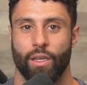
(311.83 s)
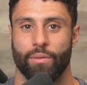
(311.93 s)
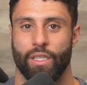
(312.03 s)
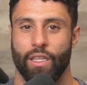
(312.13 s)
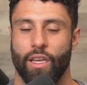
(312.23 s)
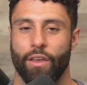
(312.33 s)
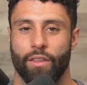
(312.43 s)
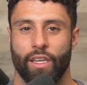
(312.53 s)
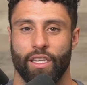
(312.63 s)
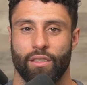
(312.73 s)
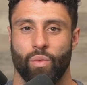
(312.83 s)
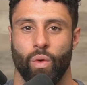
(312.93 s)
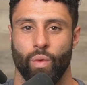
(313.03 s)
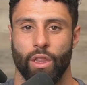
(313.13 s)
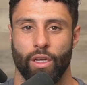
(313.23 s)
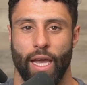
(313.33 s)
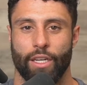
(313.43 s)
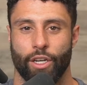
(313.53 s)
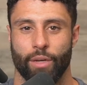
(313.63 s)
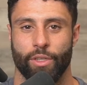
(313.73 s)
See, the other thing is when we look at
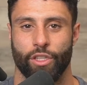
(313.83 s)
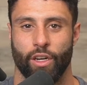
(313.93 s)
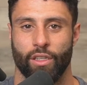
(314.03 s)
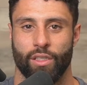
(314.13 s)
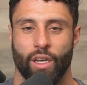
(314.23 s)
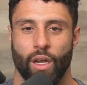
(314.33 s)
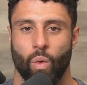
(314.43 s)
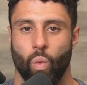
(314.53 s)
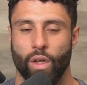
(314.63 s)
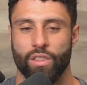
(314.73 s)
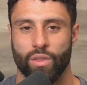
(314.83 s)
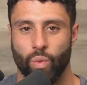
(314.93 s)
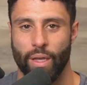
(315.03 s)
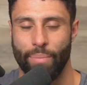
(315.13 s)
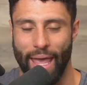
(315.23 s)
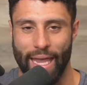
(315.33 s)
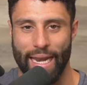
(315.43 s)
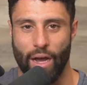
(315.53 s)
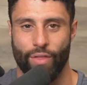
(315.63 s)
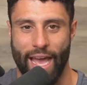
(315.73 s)
term insurance, once we paid
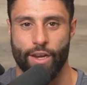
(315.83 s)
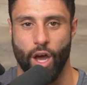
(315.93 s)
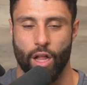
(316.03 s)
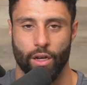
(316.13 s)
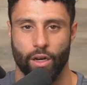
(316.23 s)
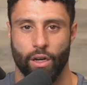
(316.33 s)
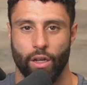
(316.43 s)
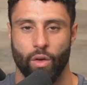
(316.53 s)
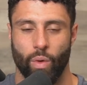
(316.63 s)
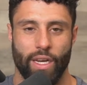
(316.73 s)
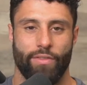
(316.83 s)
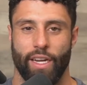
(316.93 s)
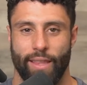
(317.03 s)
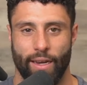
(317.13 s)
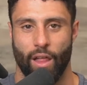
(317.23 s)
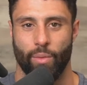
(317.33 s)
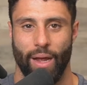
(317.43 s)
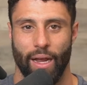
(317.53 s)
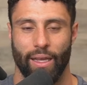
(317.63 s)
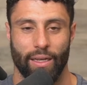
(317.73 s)
out that dollar, we never get that dollar
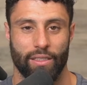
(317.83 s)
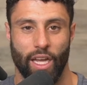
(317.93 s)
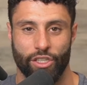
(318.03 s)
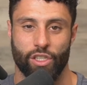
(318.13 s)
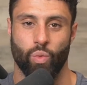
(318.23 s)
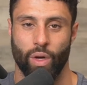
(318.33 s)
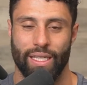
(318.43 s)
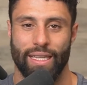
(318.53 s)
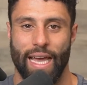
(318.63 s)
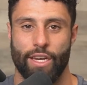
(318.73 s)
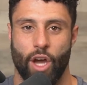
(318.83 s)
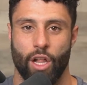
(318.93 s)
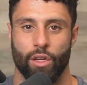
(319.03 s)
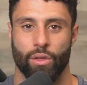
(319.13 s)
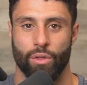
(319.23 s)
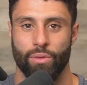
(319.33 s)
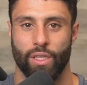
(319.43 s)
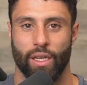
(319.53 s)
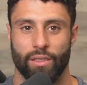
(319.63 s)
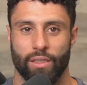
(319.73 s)
back. And it's not just what did that dollar lose
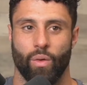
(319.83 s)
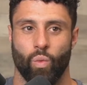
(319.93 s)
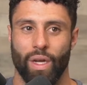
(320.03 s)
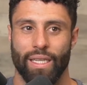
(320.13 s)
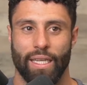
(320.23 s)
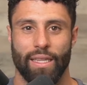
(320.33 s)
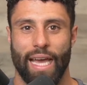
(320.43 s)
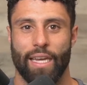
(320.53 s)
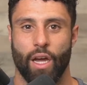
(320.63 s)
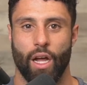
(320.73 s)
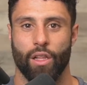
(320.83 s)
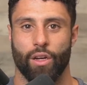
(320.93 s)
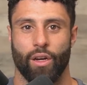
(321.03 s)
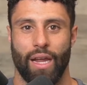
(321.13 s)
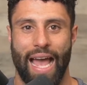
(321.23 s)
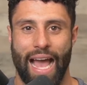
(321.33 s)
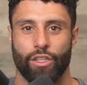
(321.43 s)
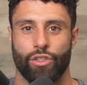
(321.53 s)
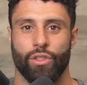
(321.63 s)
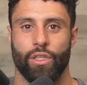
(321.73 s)
us, what did that dollar
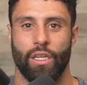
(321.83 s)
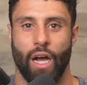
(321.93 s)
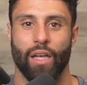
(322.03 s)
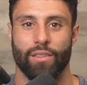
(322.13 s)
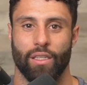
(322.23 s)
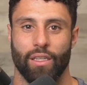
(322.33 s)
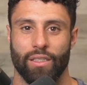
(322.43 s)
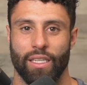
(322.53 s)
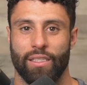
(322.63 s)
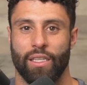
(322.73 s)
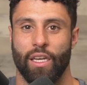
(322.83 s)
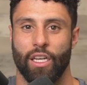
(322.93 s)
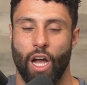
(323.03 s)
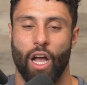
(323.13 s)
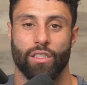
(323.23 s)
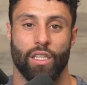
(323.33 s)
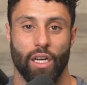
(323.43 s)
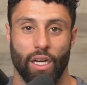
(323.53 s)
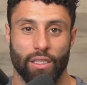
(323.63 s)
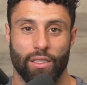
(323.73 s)
actually cost us? It's costing
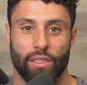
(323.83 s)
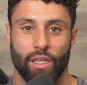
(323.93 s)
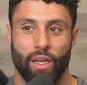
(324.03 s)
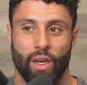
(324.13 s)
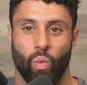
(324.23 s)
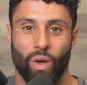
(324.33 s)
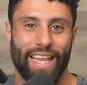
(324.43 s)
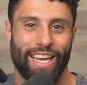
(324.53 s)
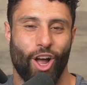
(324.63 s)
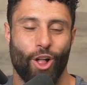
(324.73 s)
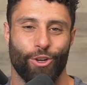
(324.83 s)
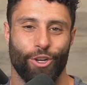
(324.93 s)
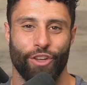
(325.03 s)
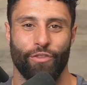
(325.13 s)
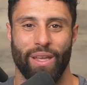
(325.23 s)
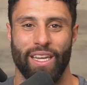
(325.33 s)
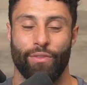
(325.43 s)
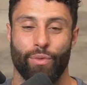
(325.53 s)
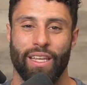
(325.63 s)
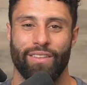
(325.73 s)
us what that dollar could have been
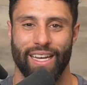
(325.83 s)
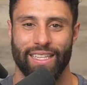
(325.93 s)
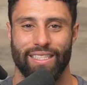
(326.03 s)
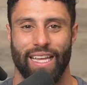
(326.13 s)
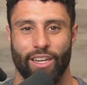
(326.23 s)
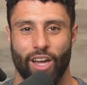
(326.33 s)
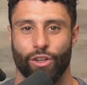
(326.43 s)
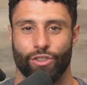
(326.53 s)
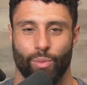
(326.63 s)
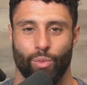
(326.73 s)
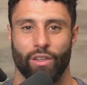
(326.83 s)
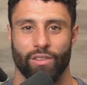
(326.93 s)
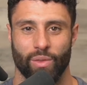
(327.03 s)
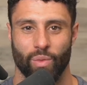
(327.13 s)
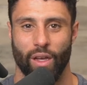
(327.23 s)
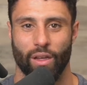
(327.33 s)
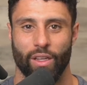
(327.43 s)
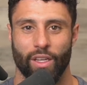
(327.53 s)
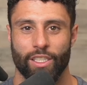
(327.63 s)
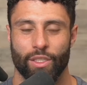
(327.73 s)
if we invested that dollar somewhere else as well.
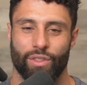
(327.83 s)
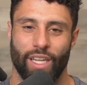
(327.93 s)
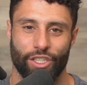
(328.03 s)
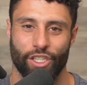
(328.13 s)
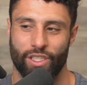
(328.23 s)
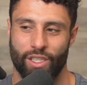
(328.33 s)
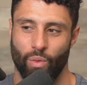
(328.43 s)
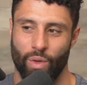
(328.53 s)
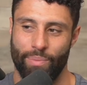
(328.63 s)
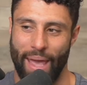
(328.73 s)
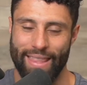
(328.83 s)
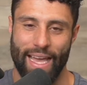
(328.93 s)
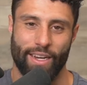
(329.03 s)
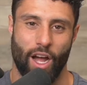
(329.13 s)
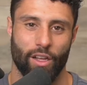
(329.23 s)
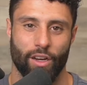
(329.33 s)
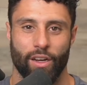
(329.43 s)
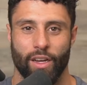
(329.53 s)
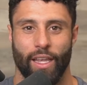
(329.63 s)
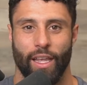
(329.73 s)
So it's not just we paid that dollar
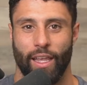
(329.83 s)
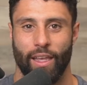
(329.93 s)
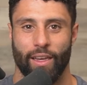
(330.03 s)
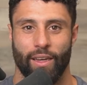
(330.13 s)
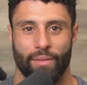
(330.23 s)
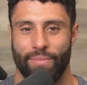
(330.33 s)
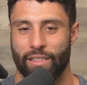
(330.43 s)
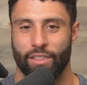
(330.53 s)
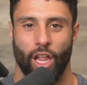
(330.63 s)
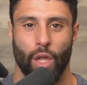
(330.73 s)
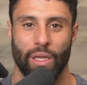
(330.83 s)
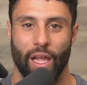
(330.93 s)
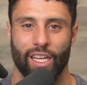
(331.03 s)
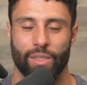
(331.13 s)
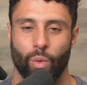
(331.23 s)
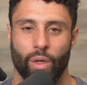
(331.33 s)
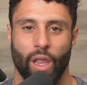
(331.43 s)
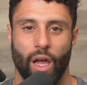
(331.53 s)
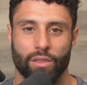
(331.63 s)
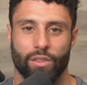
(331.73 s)
and that's the dollar we lost, but we
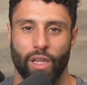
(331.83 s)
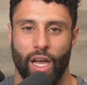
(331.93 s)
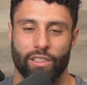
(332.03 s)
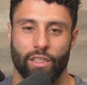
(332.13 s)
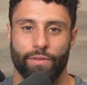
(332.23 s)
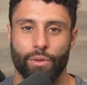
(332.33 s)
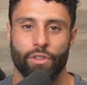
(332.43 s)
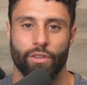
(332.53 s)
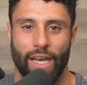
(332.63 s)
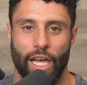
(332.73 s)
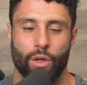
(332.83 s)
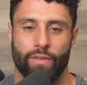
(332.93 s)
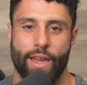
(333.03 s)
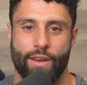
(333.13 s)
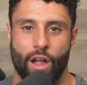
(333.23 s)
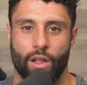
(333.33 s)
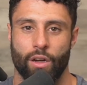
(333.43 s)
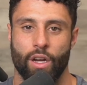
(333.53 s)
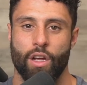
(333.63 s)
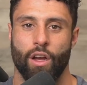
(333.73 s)
also lost the future value of that dollar
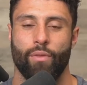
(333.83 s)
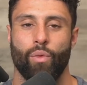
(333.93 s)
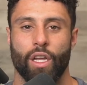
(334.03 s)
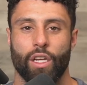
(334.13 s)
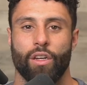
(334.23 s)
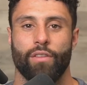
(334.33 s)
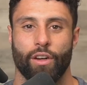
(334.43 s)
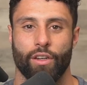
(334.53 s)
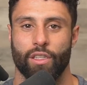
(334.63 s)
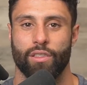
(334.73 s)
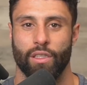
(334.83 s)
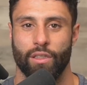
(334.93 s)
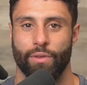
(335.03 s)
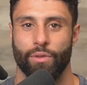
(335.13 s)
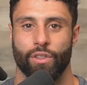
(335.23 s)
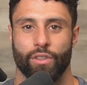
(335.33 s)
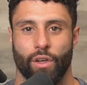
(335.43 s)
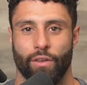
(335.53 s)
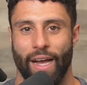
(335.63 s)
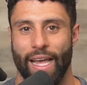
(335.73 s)
of what it could have earned us in the future. So
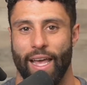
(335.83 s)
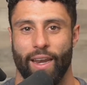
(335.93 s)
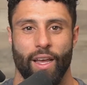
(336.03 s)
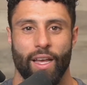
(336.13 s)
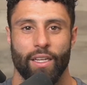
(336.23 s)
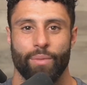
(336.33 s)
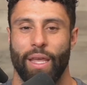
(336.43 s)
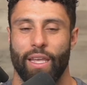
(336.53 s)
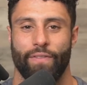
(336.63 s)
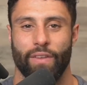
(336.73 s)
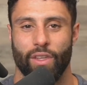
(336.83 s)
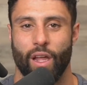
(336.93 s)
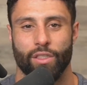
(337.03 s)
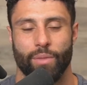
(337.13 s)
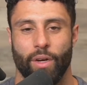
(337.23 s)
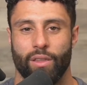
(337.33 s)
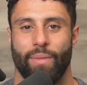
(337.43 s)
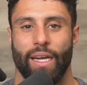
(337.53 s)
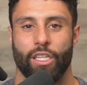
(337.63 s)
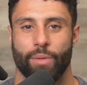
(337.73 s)
if I had paying $50 a month in
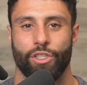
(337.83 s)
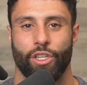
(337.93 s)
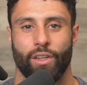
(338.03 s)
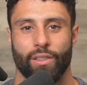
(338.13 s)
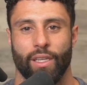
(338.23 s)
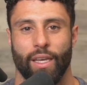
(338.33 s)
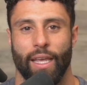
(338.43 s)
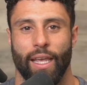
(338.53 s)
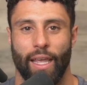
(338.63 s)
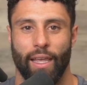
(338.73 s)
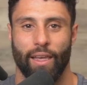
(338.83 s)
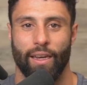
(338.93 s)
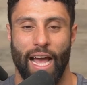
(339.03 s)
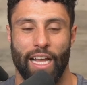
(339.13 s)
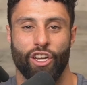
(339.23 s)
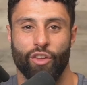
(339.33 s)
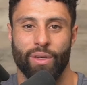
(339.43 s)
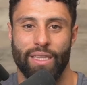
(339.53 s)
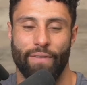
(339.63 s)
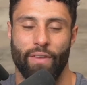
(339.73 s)
my term insurance and I could have
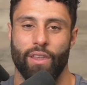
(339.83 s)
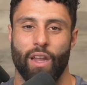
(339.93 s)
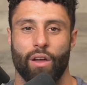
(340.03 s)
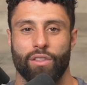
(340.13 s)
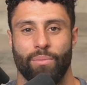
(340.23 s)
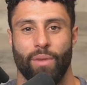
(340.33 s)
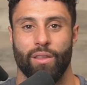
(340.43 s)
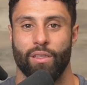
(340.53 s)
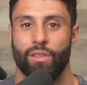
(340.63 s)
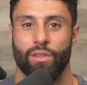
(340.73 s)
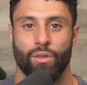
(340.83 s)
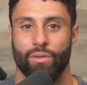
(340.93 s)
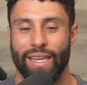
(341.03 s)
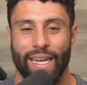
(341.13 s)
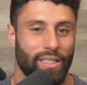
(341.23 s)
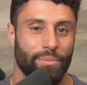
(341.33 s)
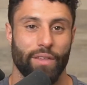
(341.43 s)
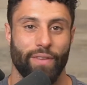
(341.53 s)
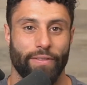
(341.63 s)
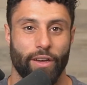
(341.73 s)
put that $50 a month into an S&P
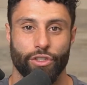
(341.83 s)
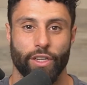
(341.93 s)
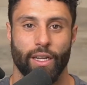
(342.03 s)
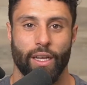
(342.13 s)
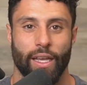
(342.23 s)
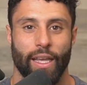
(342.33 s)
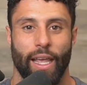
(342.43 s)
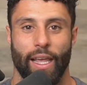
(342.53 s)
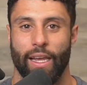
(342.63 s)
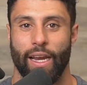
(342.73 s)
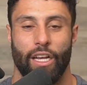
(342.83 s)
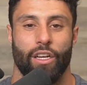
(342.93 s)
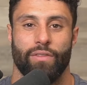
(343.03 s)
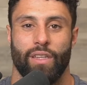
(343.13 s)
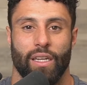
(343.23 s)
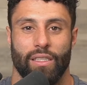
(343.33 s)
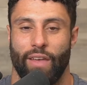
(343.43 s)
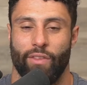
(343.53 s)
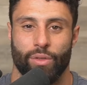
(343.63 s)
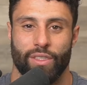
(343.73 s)
500 and I could have get a
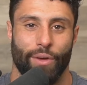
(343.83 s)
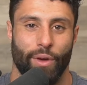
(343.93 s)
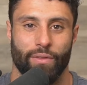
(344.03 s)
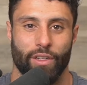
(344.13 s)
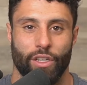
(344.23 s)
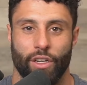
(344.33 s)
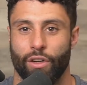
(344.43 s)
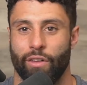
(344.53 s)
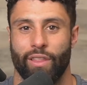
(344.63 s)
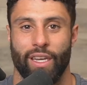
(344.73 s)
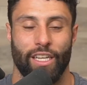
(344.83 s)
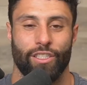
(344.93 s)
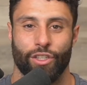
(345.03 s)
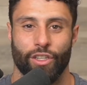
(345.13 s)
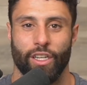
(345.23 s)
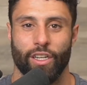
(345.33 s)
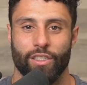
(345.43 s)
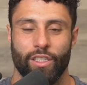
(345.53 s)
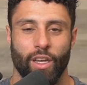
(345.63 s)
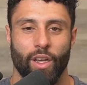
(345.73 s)
7% rate of return over the next 30 years.